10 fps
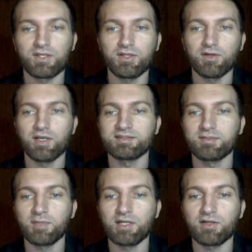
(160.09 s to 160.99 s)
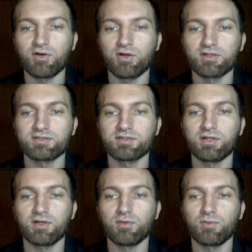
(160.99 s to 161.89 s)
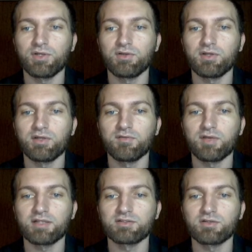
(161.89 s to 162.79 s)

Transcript: estimated costs and where you live at.